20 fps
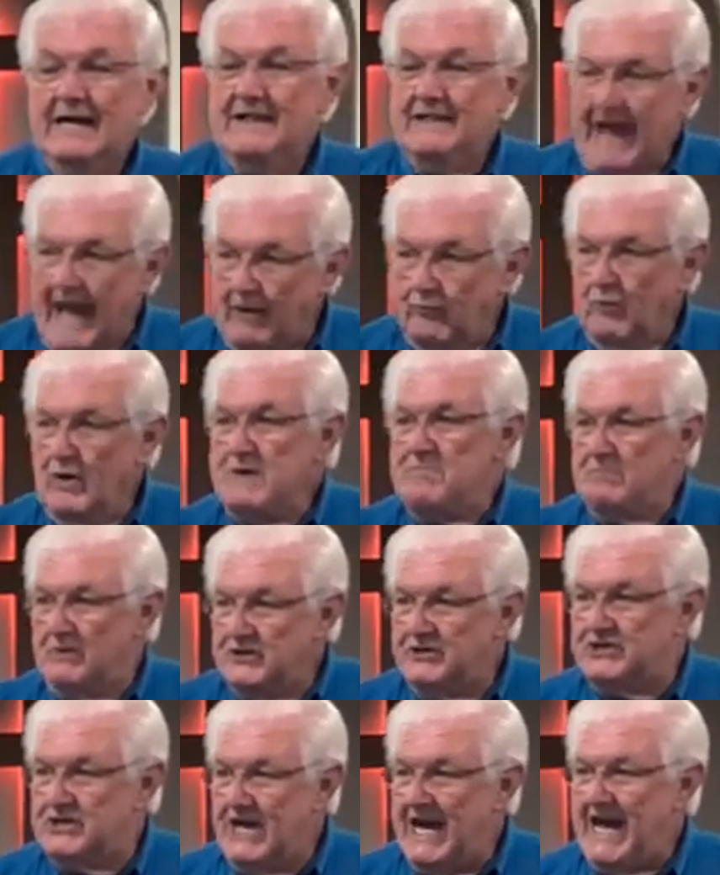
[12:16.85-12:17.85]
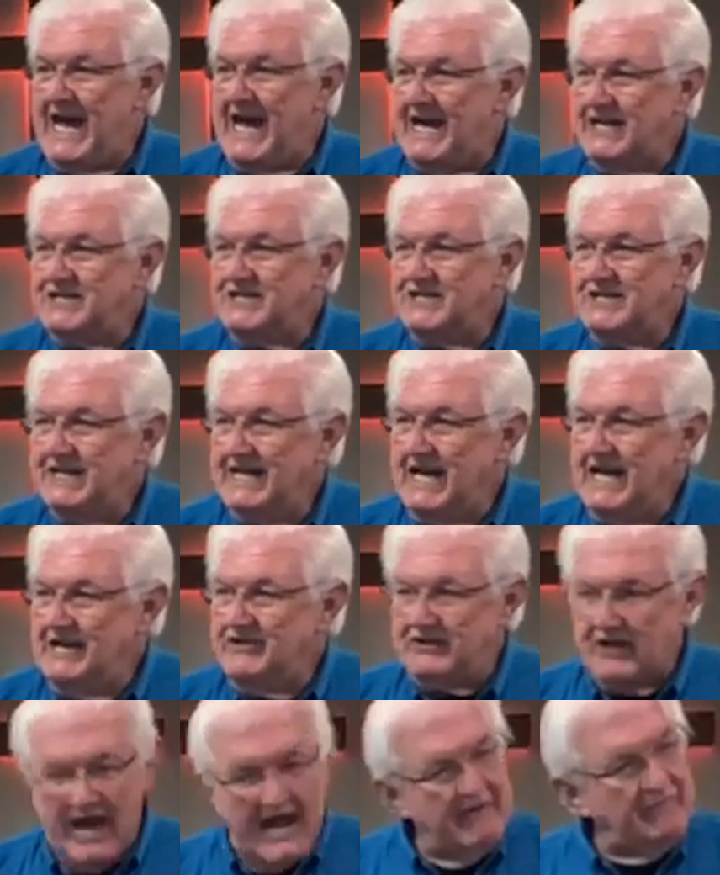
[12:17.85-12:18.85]
that we possess
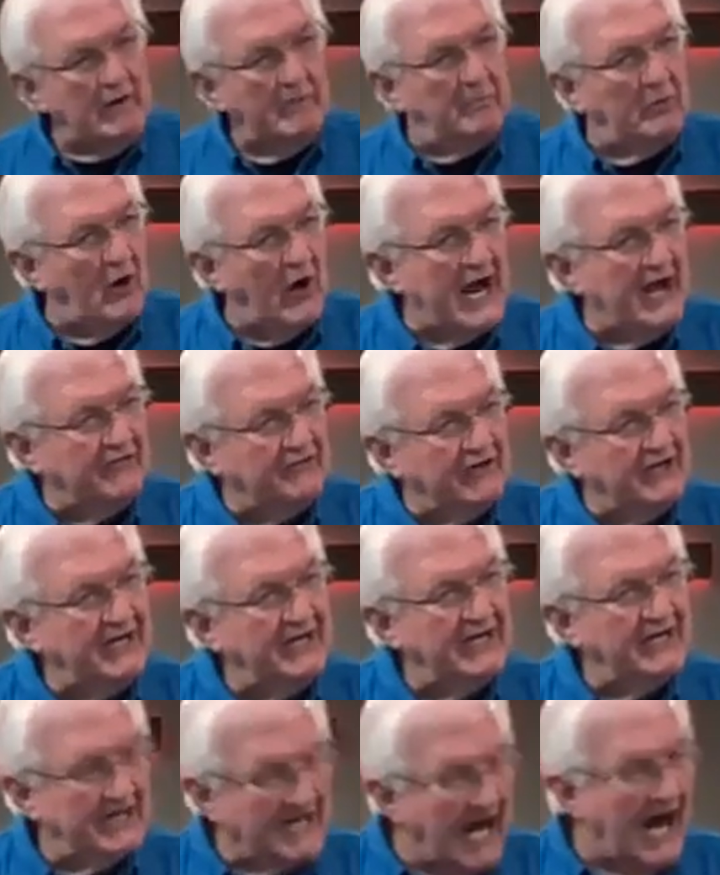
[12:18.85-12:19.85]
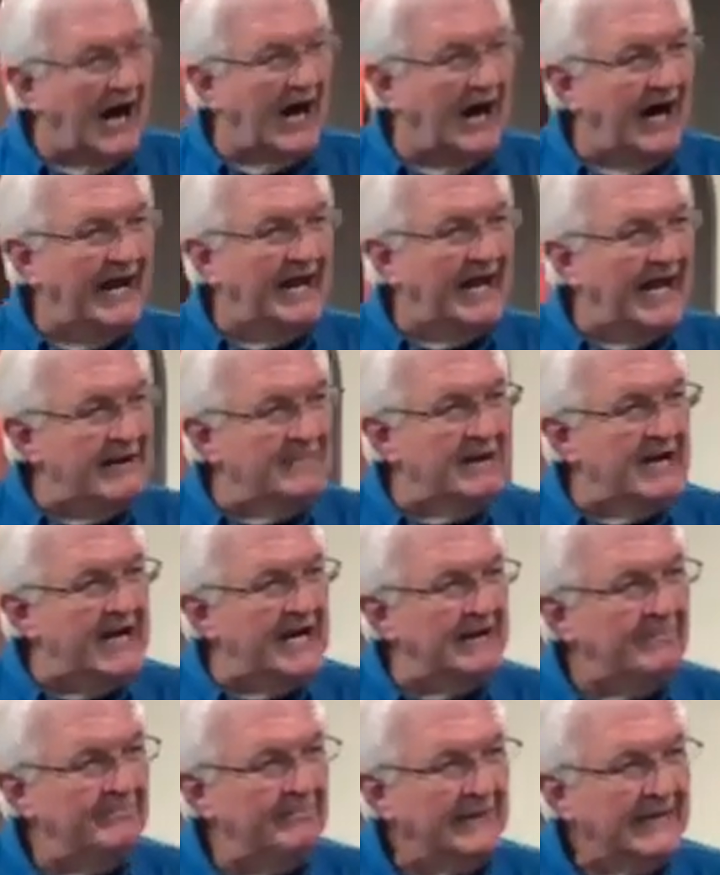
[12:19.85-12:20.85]
is an ever-present God.
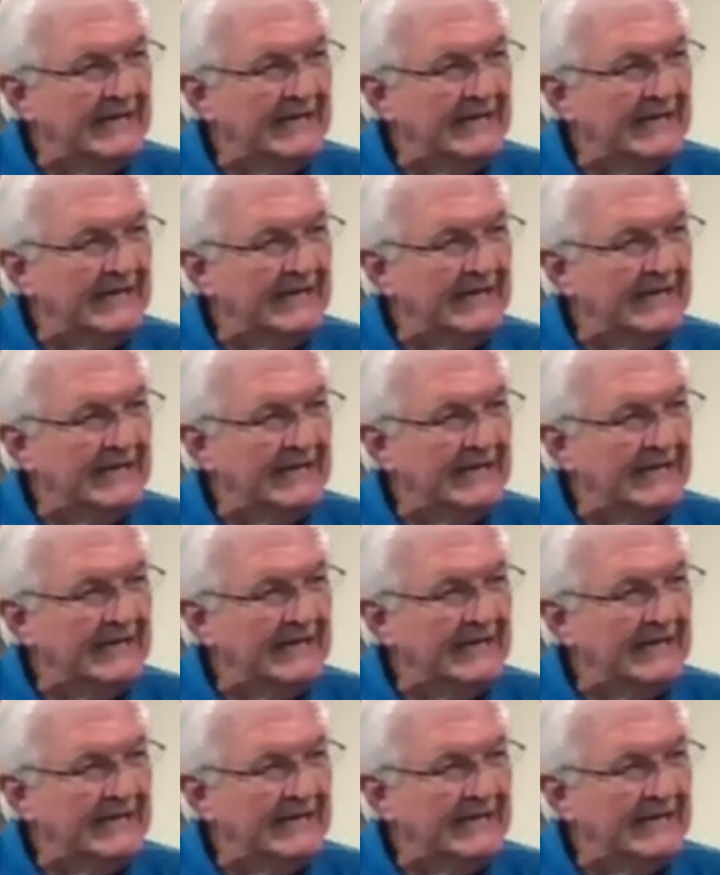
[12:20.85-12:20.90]
Amen?